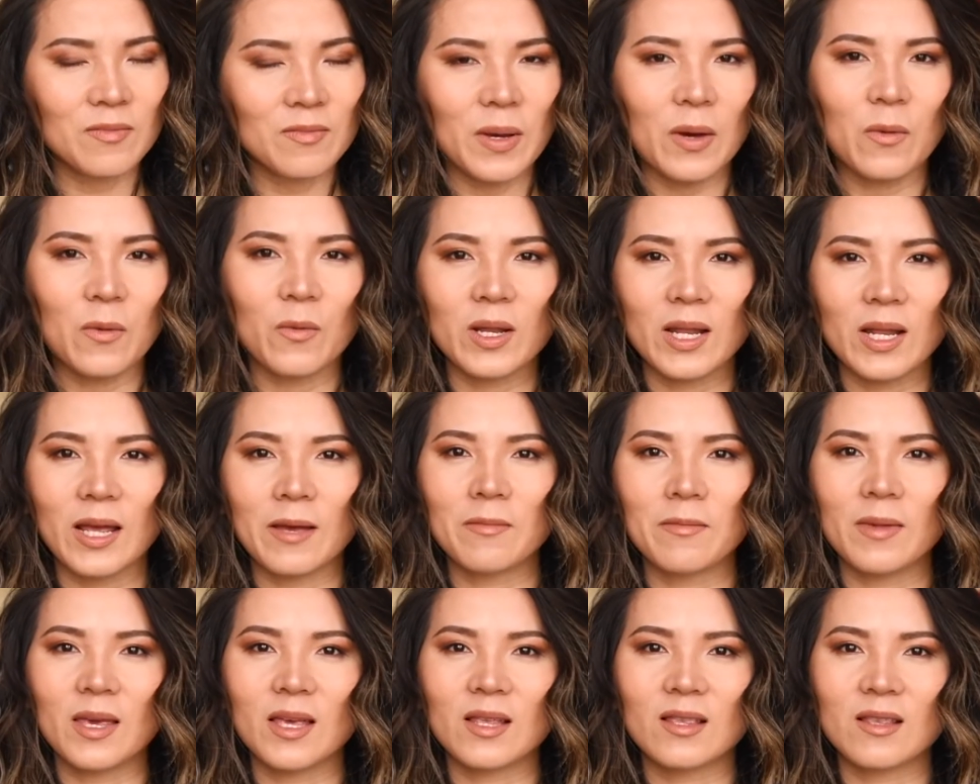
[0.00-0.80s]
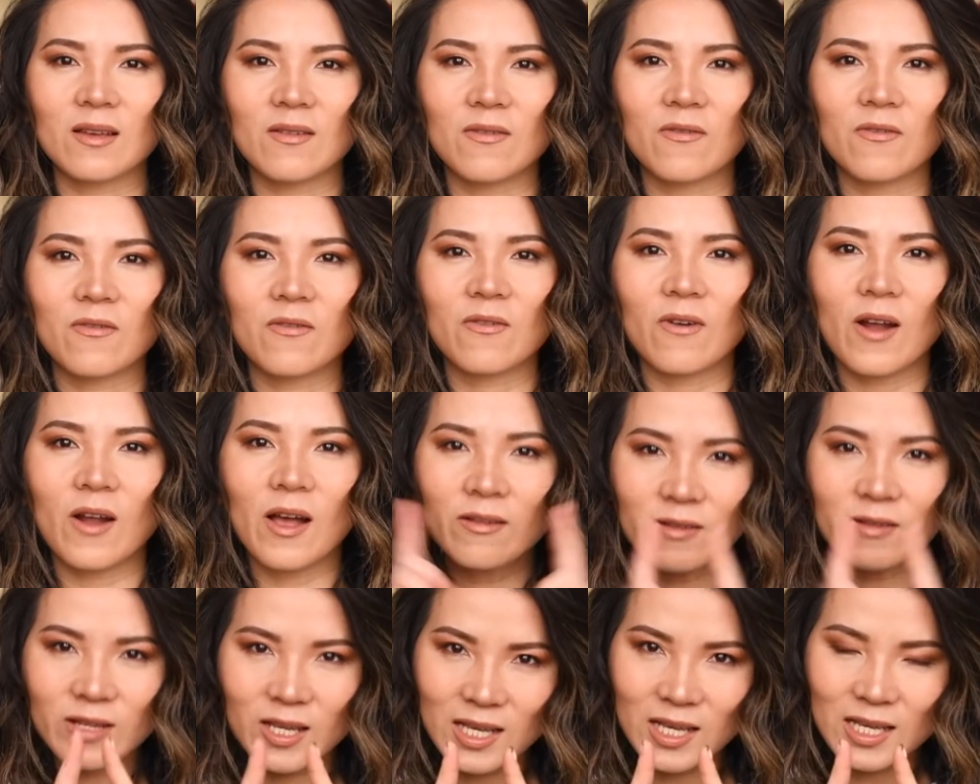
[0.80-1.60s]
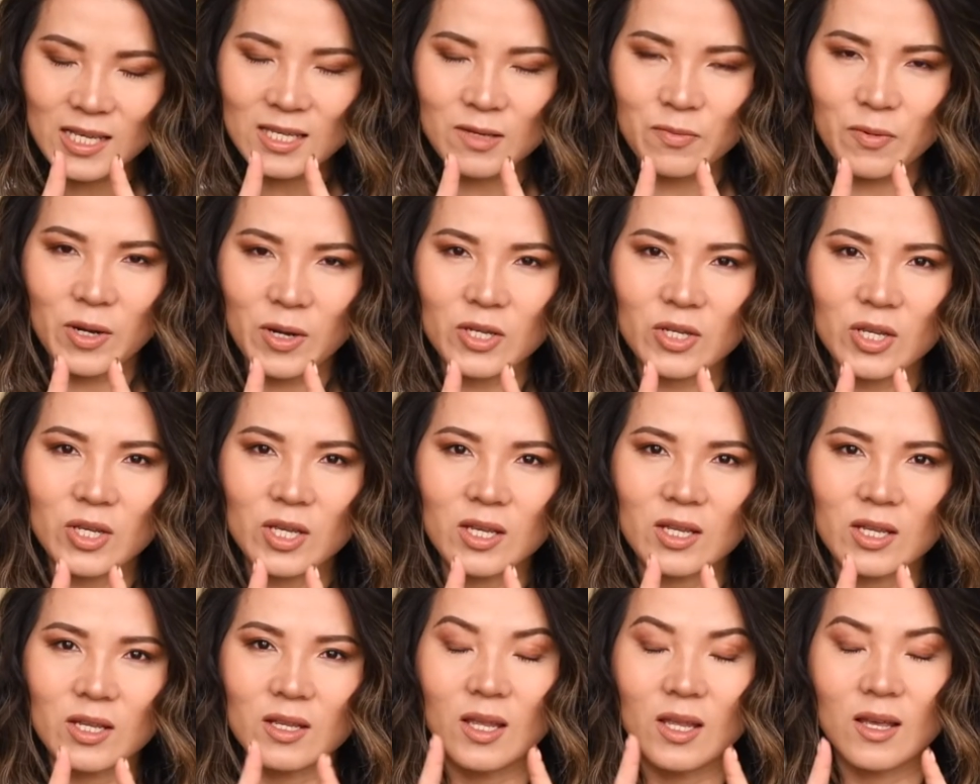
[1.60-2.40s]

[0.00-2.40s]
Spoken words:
but when I make the frowny expression,